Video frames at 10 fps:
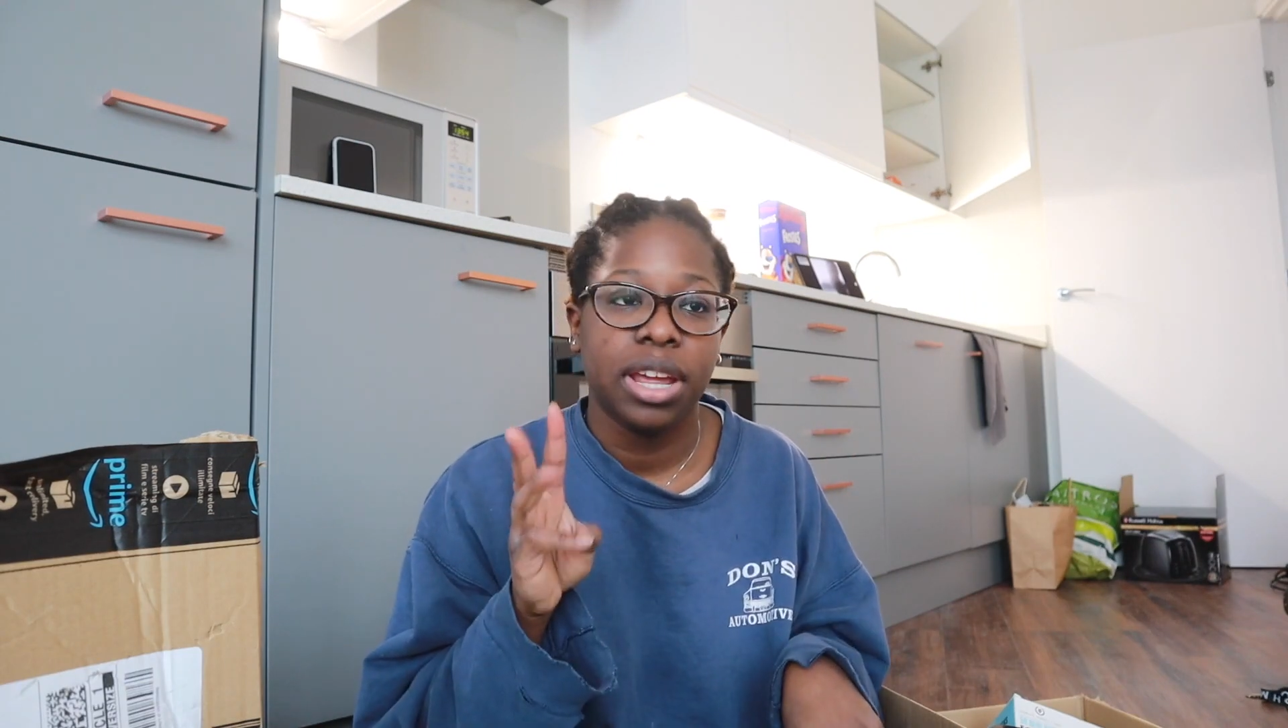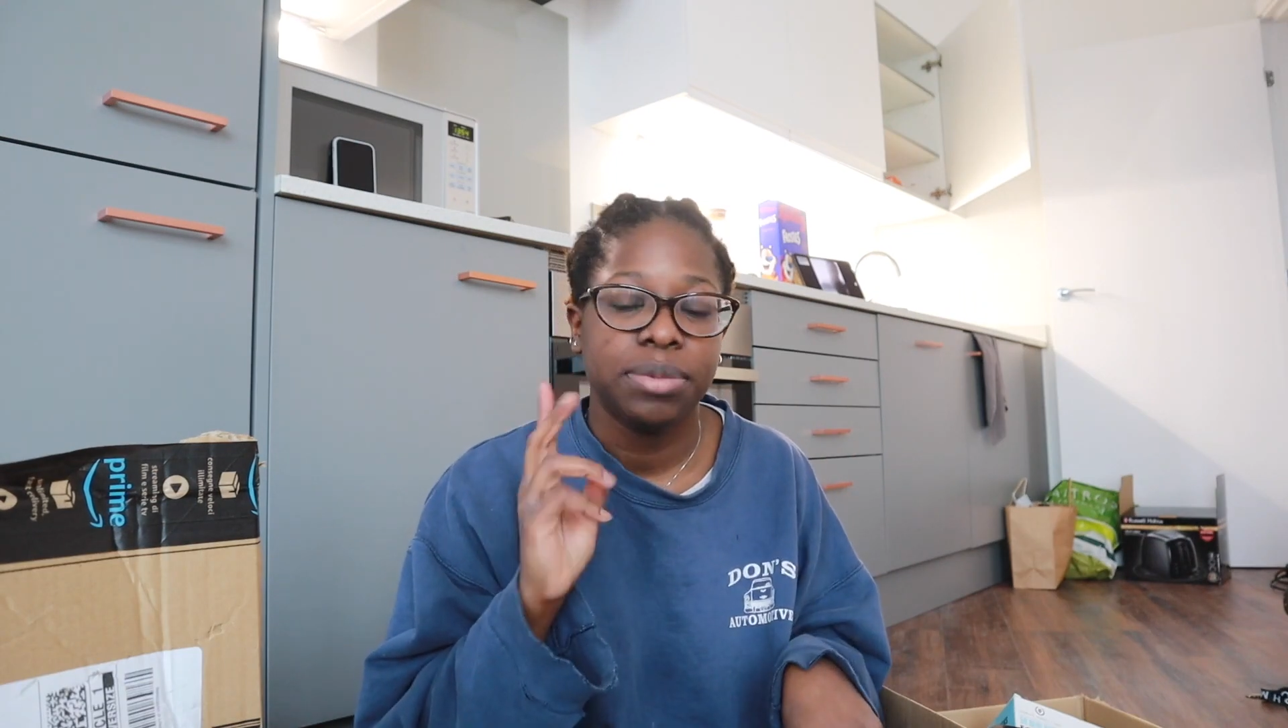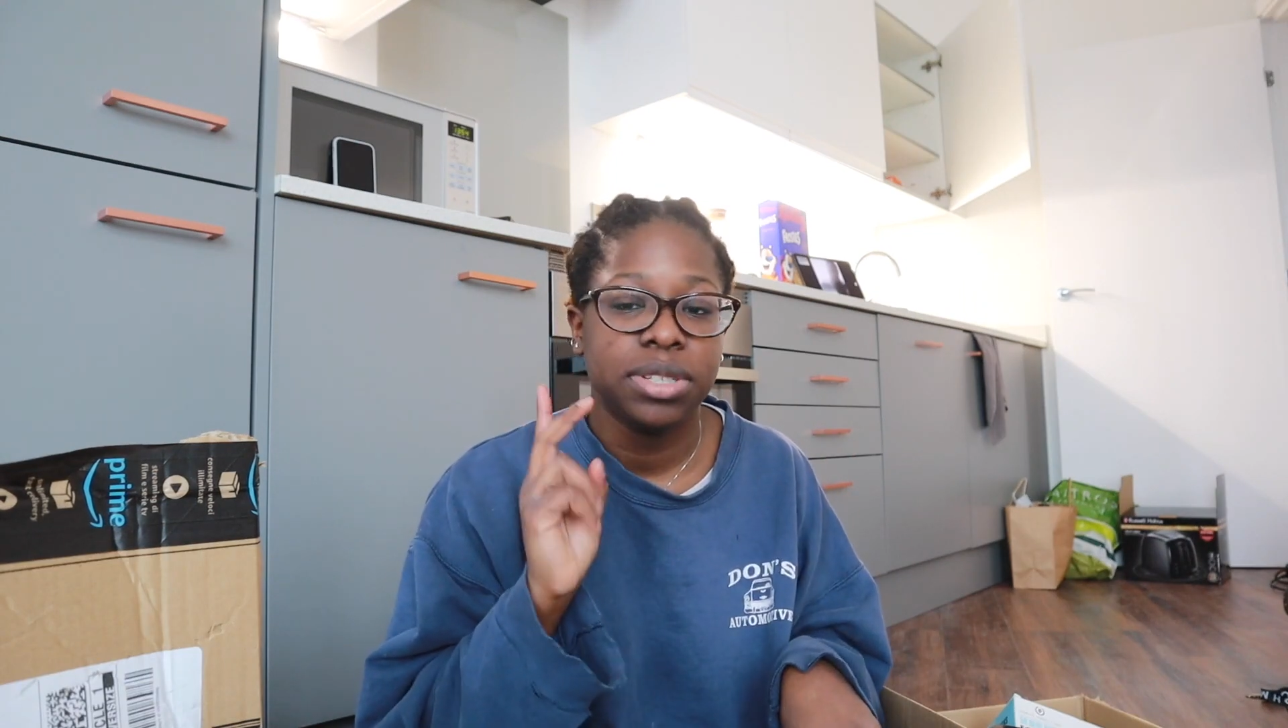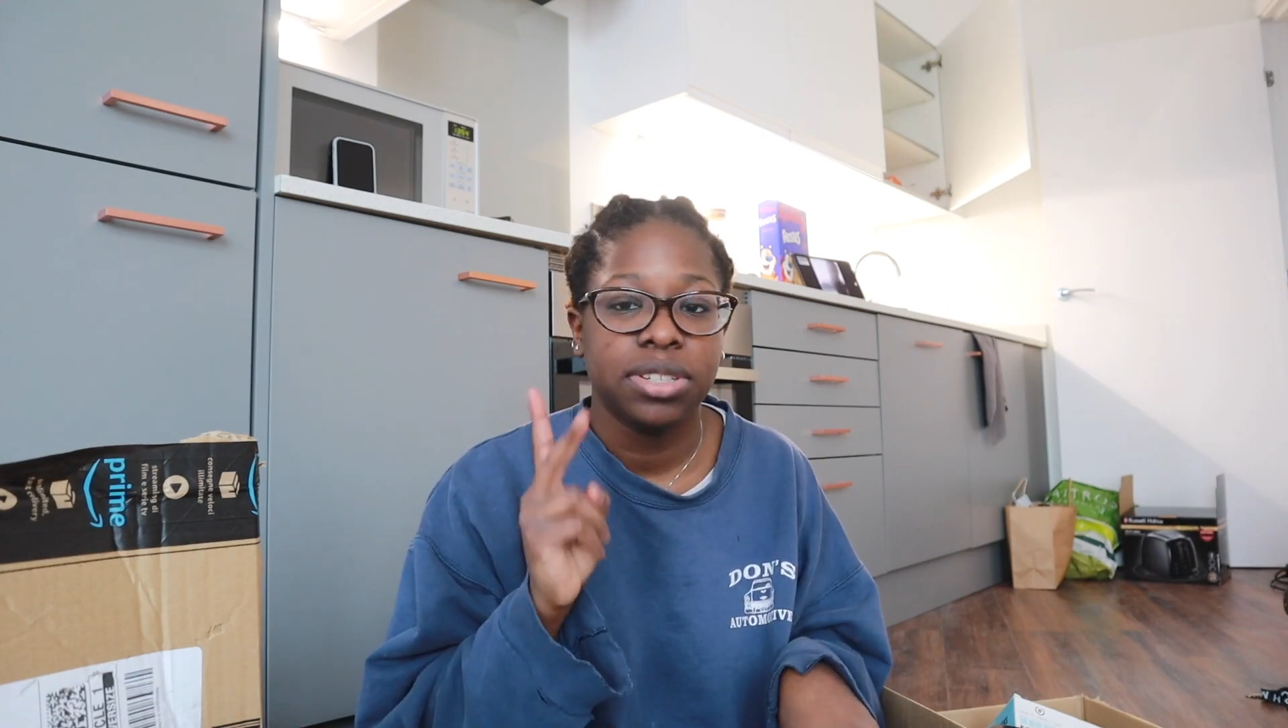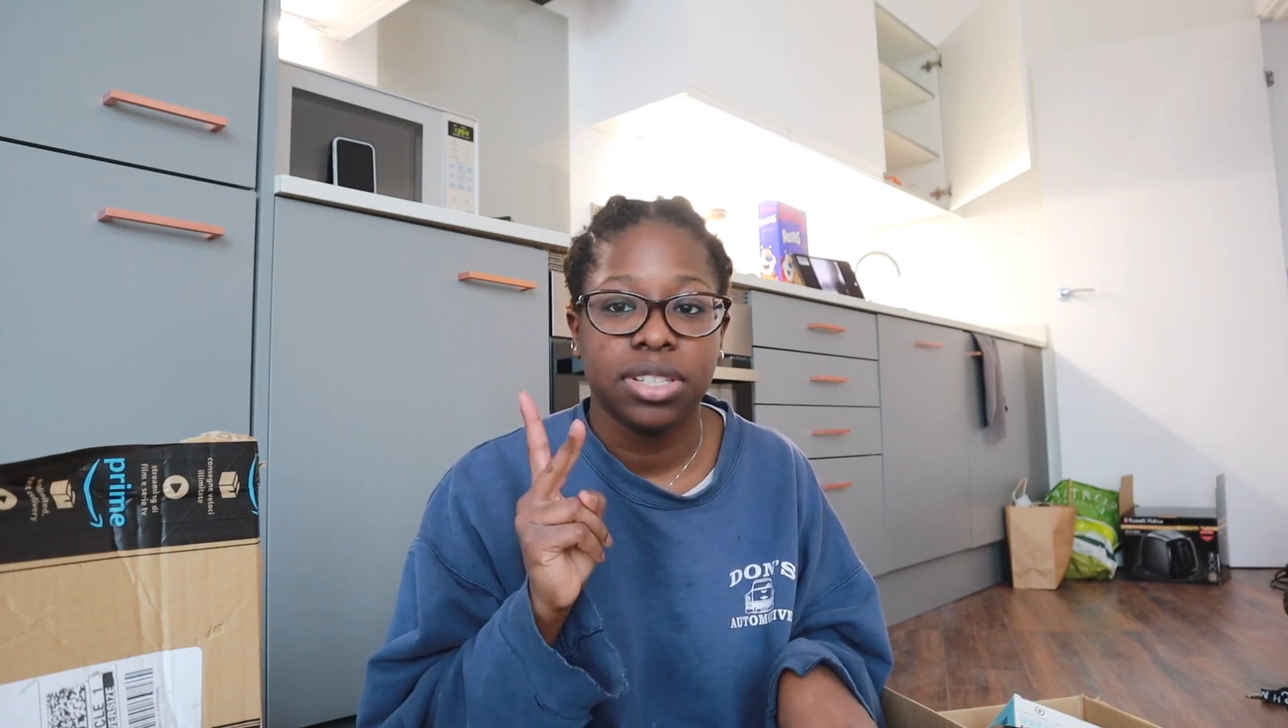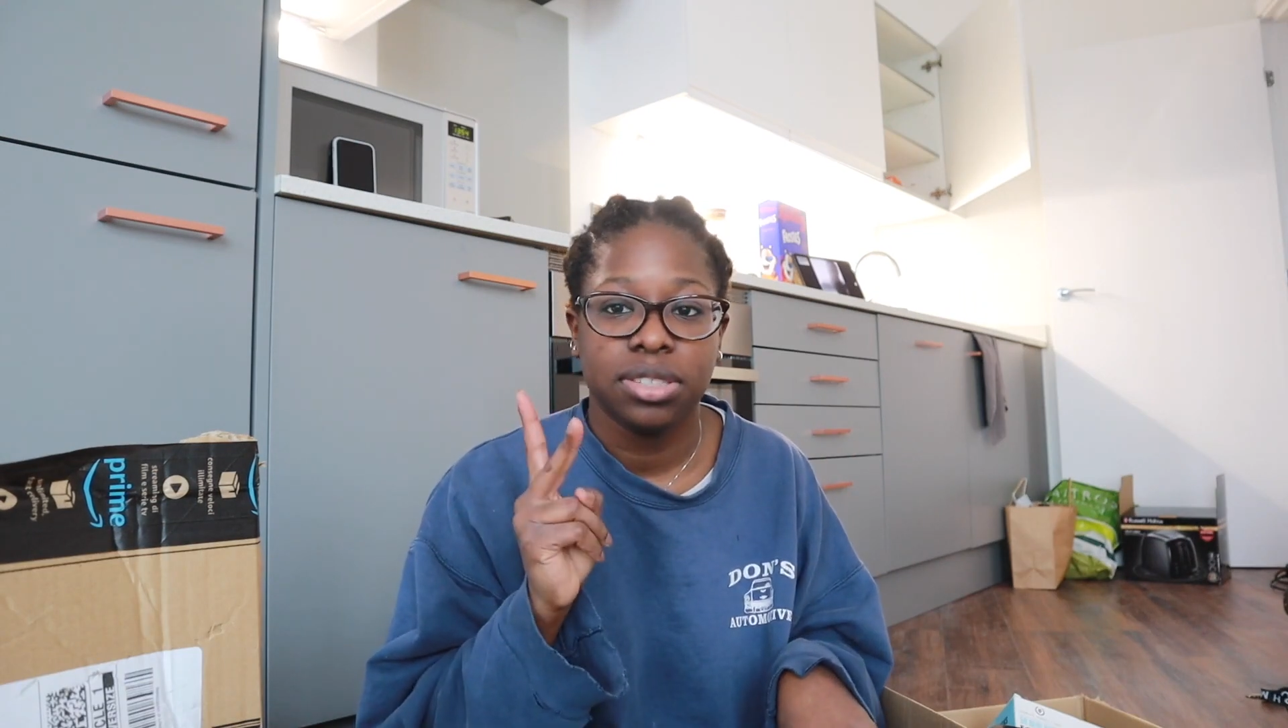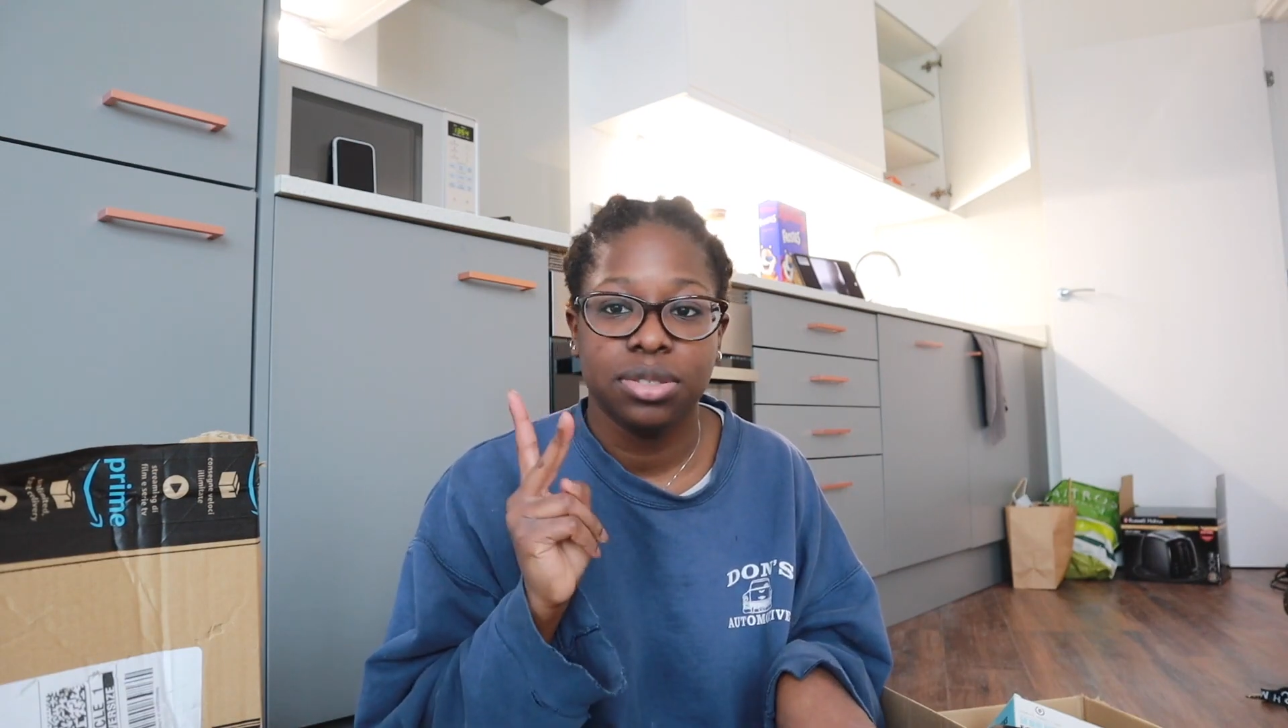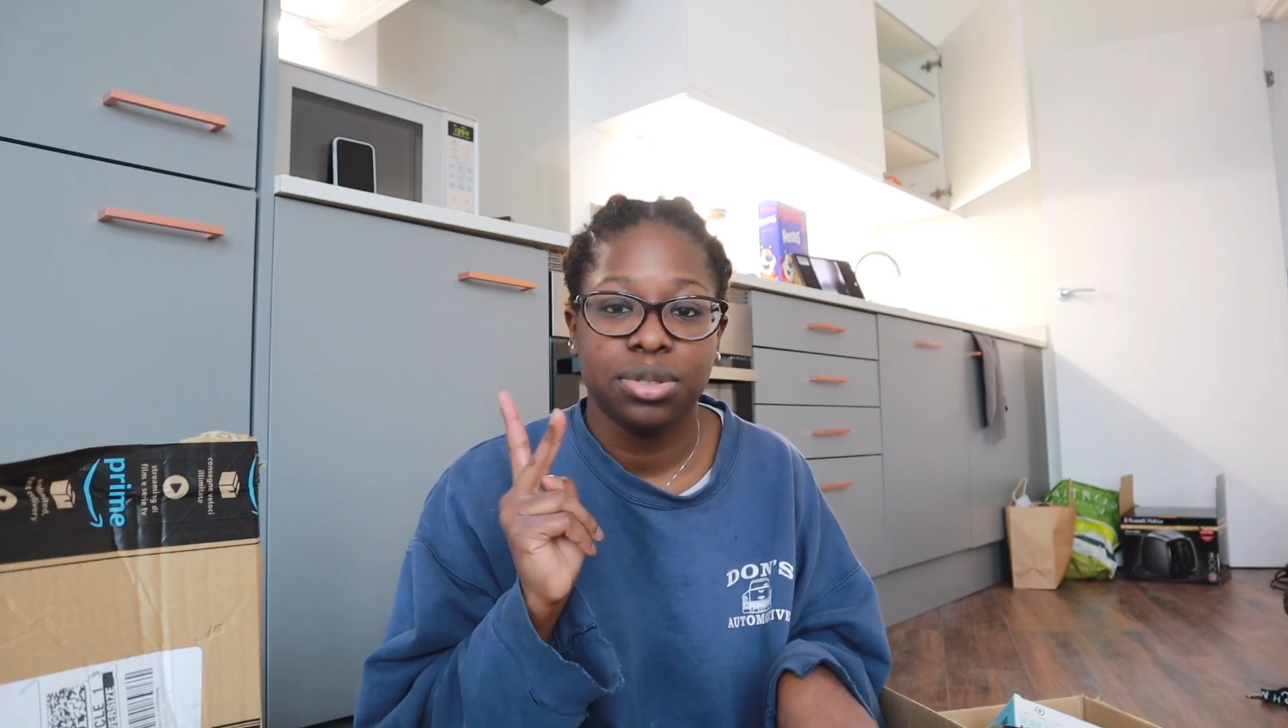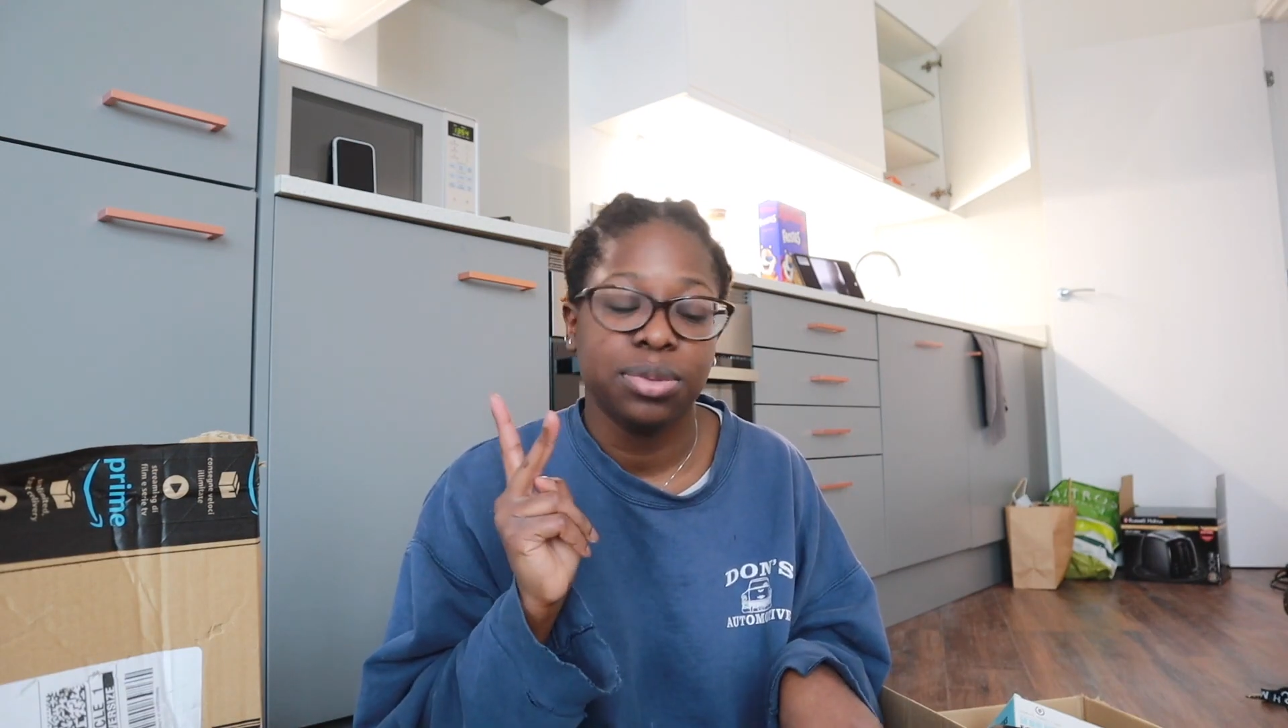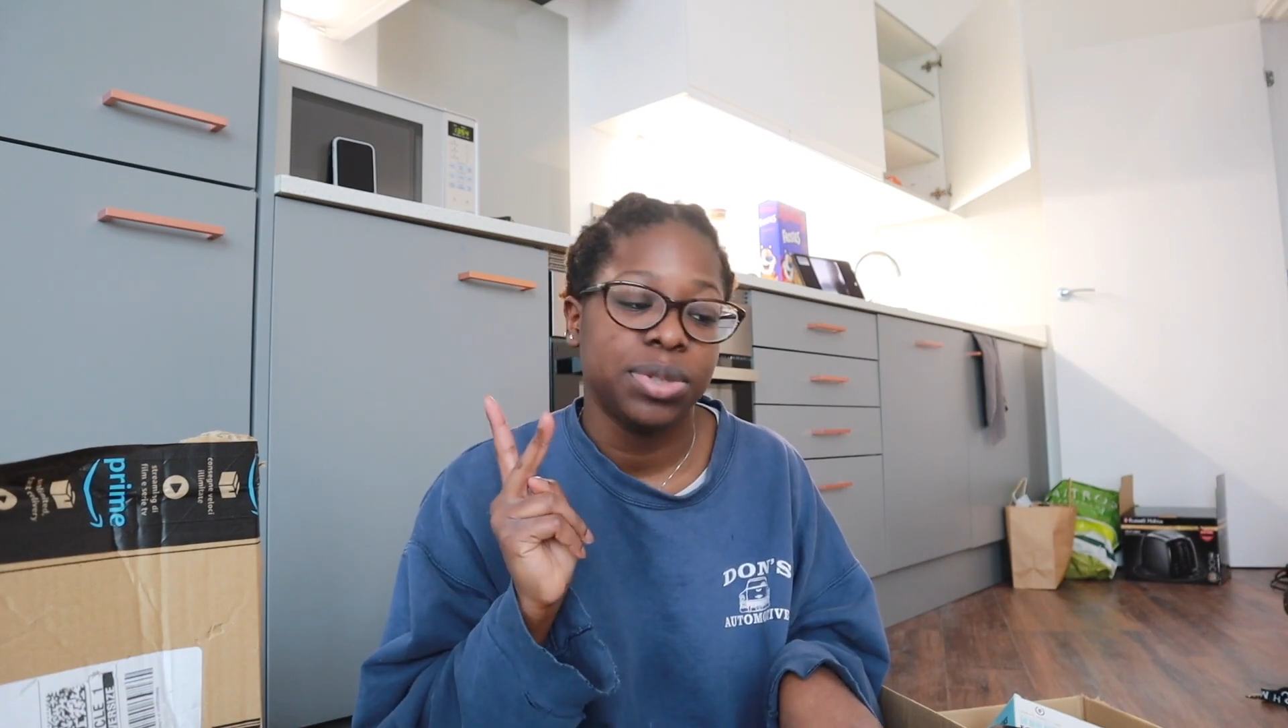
I'm still getting 2